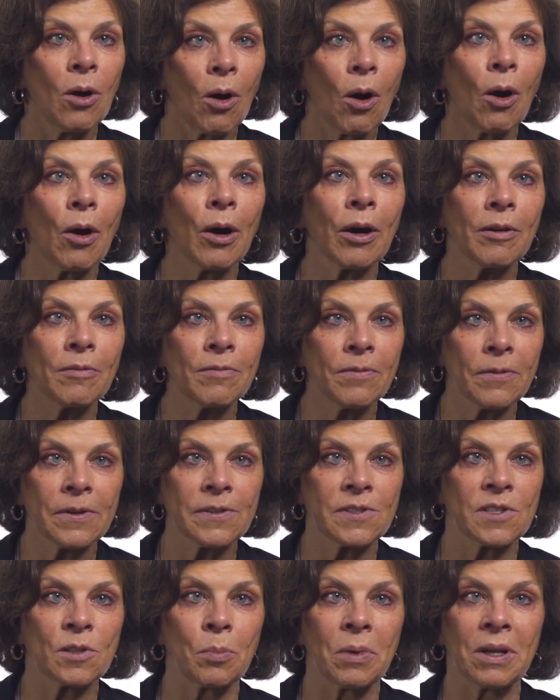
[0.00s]

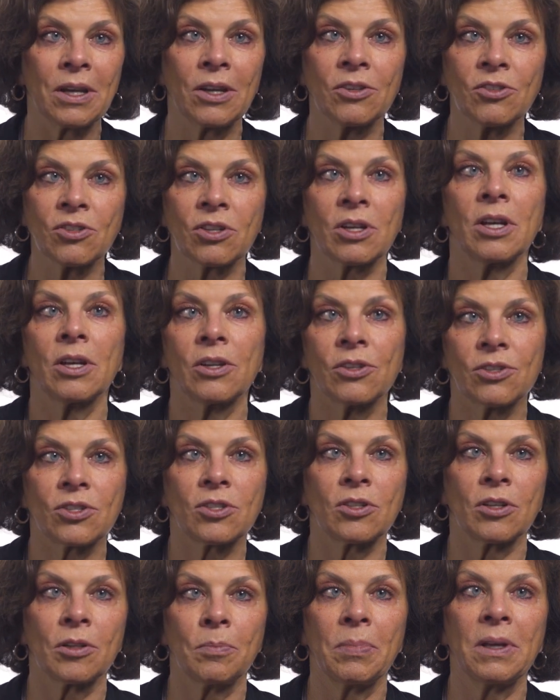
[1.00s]
harmful speech
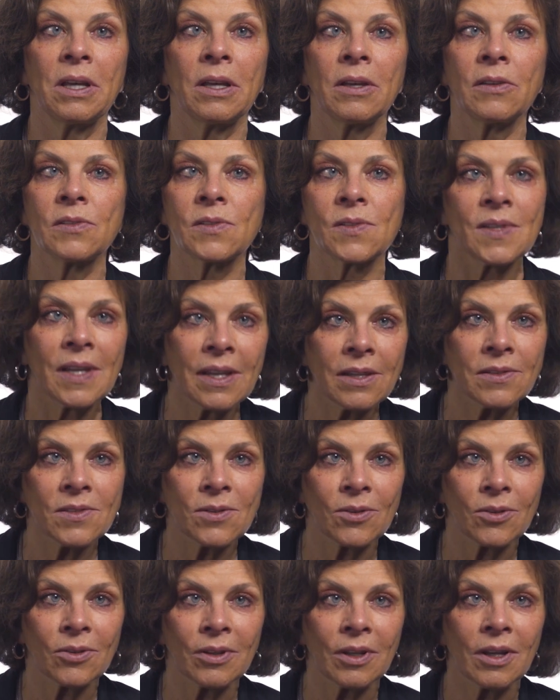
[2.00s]
should be
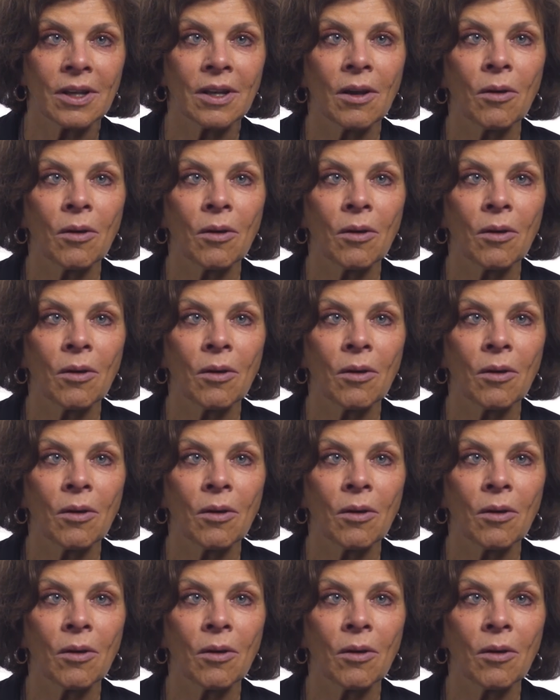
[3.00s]
censored?